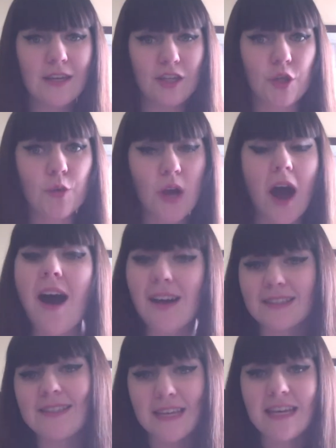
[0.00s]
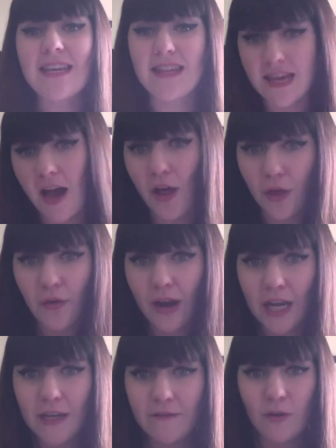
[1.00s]
you can't see the other
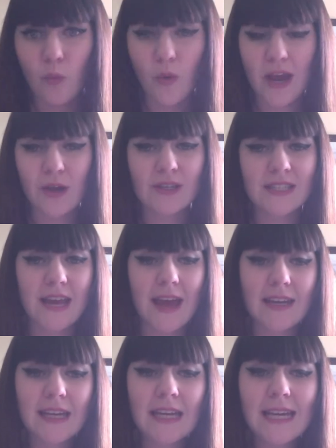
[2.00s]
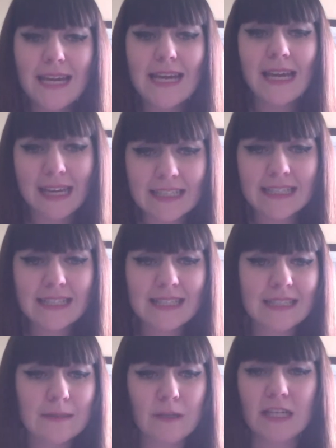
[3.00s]
end from where you're standing. It's